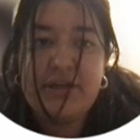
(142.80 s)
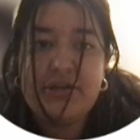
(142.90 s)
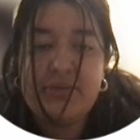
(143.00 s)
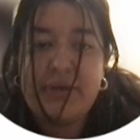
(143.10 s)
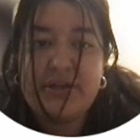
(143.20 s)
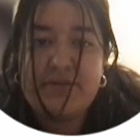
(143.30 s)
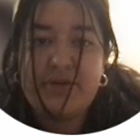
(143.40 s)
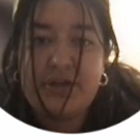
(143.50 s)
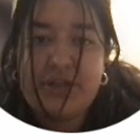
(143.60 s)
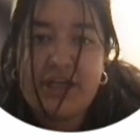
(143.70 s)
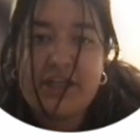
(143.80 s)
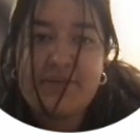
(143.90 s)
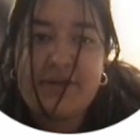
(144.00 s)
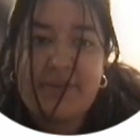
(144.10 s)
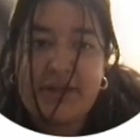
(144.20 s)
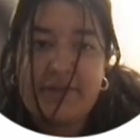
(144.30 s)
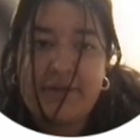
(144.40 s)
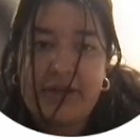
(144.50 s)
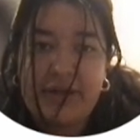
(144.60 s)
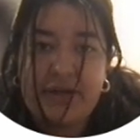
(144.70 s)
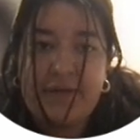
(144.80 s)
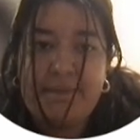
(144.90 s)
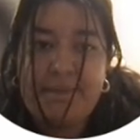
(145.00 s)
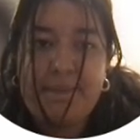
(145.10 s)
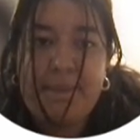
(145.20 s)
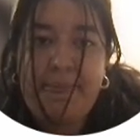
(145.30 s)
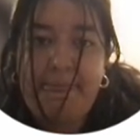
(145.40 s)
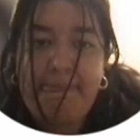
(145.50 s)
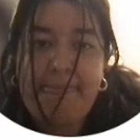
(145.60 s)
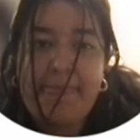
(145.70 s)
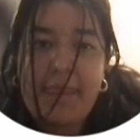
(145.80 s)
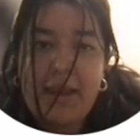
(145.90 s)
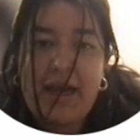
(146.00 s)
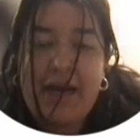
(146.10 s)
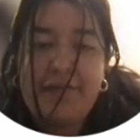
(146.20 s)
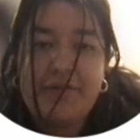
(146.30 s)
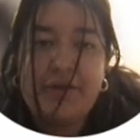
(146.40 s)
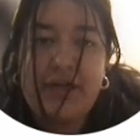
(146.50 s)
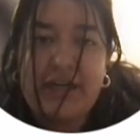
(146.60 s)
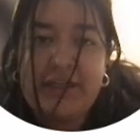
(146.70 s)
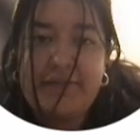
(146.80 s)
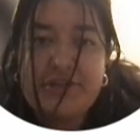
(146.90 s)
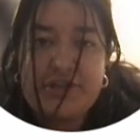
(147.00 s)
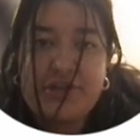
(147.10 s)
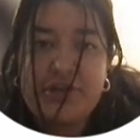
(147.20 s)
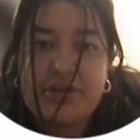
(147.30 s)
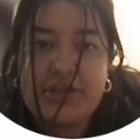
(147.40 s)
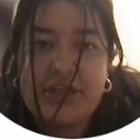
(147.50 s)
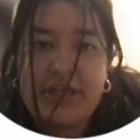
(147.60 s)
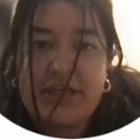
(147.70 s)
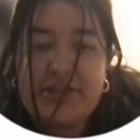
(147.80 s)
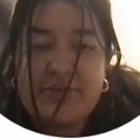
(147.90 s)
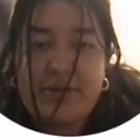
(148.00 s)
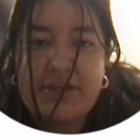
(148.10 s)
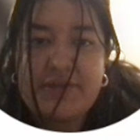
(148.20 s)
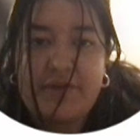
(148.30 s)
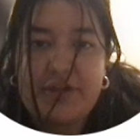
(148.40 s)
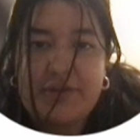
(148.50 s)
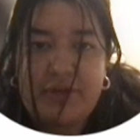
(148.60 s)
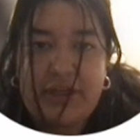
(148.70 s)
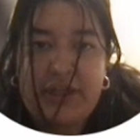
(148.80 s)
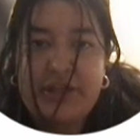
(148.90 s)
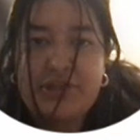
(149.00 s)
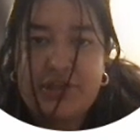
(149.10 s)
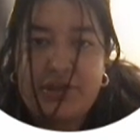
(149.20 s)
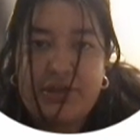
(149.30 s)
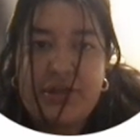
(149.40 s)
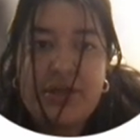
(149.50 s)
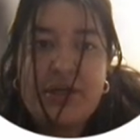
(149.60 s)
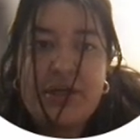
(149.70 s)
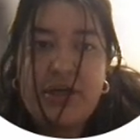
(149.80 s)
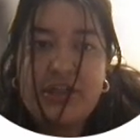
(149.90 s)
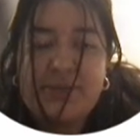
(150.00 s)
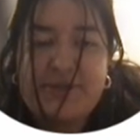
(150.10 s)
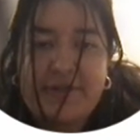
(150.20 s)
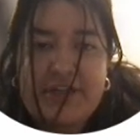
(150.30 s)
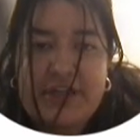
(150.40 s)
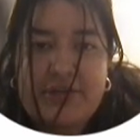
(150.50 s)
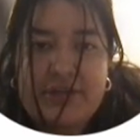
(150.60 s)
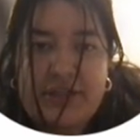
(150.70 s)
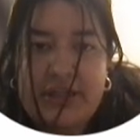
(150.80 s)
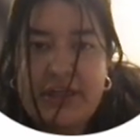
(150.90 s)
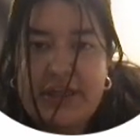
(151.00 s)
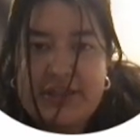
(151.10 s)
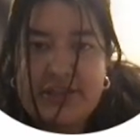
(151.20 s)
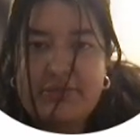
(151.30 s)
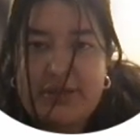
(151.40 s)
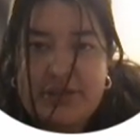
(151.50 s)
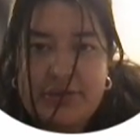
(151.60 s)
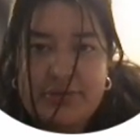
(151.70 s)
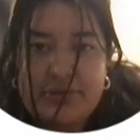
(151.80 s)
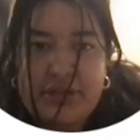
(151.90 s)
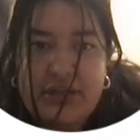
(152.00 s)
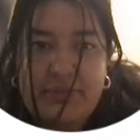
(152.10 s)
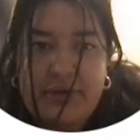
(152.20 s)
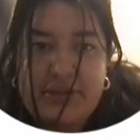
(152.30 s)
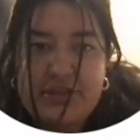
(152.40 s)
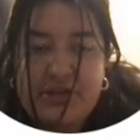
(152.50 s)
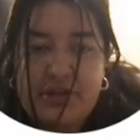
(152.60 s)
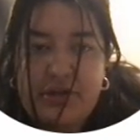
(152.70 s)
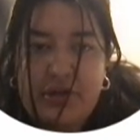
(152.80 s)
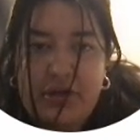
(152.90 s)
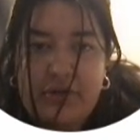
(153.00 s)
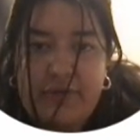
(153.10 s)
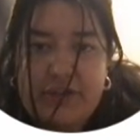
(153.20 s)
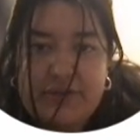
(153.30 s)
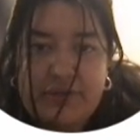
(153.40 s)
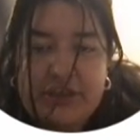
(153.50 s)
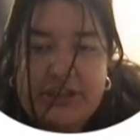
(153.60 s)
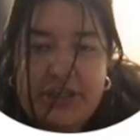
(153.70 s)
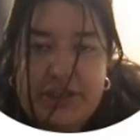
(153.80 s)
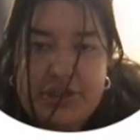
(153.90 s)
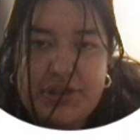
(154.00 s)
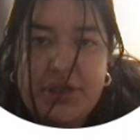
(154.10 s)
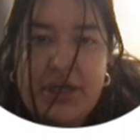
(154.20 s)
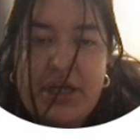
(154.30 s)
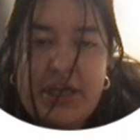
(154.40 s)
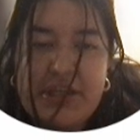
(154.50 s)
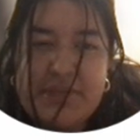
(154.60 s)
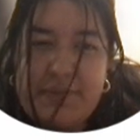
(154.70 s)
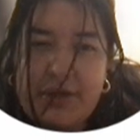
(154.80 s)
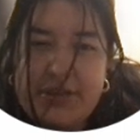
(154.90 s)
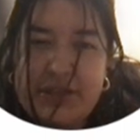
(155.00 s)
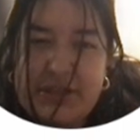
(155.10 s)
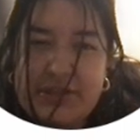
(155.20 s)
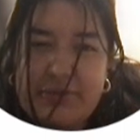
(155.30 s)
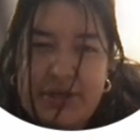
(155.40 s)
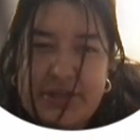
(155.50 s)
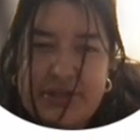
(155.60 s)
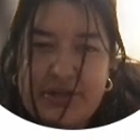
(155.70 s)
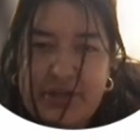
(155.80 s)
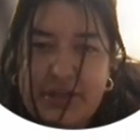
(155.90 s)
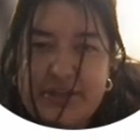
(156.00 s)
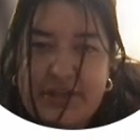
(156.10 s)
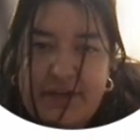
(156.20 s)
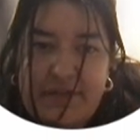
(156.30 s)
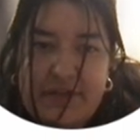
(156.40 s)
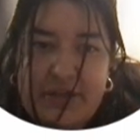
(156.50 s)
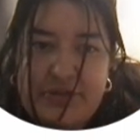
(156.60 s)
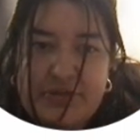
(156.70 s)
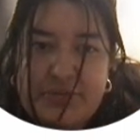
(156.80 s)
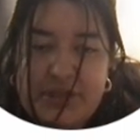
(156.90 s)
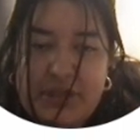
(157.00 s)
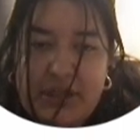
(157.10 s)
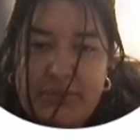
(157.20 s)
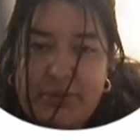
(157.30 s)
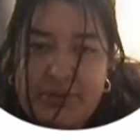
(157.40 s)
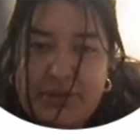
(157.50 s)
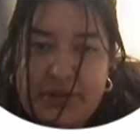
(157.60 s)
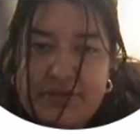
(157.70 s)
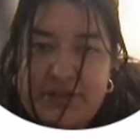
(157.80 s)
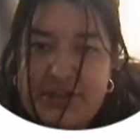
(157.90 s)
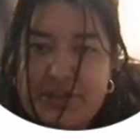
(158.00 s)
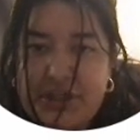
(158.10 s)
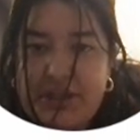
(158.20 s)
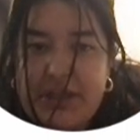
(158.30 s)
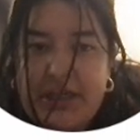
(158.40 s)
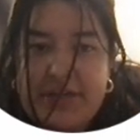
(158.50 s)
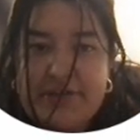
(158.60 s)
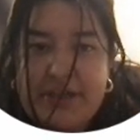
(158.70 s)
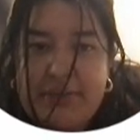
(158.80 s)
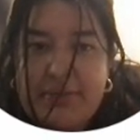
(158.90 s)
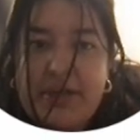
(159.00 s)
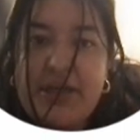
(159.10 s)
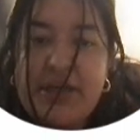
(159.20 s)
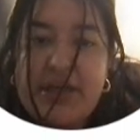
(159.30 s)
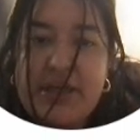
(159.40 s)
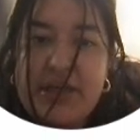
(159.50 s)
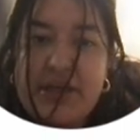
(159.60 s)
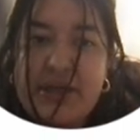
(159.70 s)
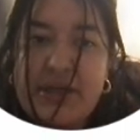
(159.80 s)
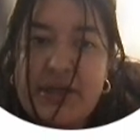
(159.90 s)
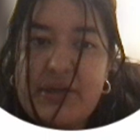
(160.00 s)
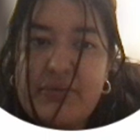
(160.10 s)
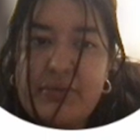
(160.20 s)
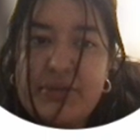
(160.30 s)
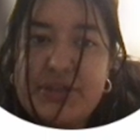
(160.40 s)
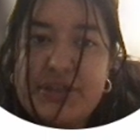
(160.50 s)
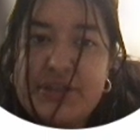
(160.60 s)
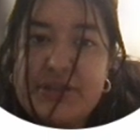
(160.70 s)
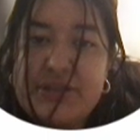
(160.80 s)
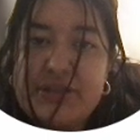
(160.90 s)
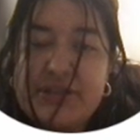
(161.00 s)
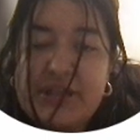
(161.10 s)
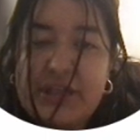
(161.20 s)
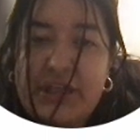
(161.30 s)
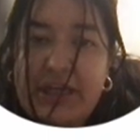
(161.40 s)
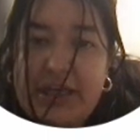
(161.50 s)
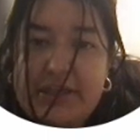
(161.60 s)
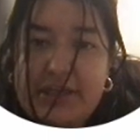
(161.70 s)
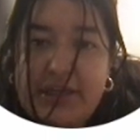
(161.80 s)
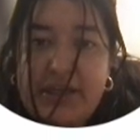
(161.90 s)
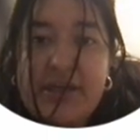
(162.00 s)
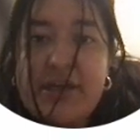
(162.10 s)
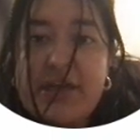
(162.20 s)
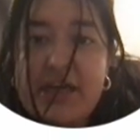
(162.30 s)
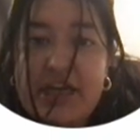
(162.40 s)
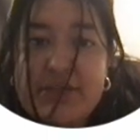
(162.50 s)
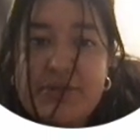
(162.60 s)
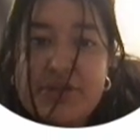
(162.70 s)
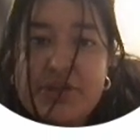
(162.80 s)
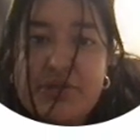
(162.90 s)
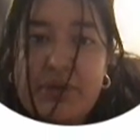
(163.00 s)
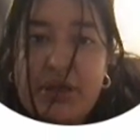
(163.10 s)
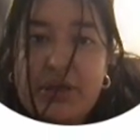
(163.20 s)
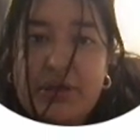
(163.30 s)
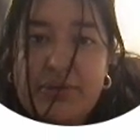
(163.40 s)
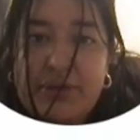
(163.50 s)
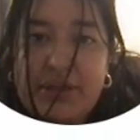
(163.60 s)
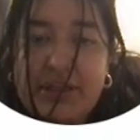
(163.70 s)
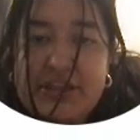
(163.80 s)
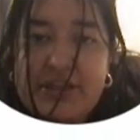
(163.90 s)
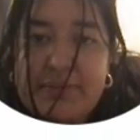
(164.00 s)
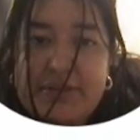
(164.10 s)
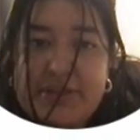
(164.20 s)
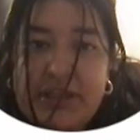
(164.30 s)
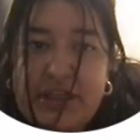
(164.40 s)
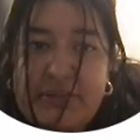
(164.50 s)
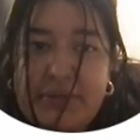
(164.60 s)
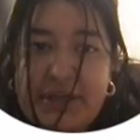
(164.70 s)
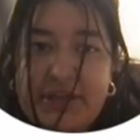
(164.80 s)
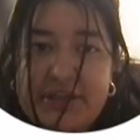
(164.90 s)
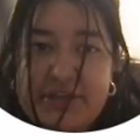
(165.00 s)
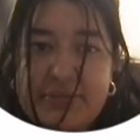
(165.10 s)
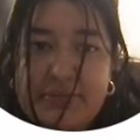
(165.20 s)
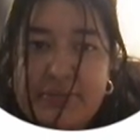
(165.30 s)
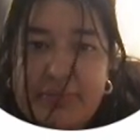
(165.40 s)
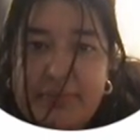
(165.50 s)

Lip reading: domains of the RTKs become activated. After activation occurs, the kinase domains phosphorylate each other on specific tyrokinase residues in a process called autophosphorylation. This process creates a docking site for downstream signaling proteins, initiating the last step, which is the signaling cascade. As mentioned a while ago, the next step is the signaling mechanism,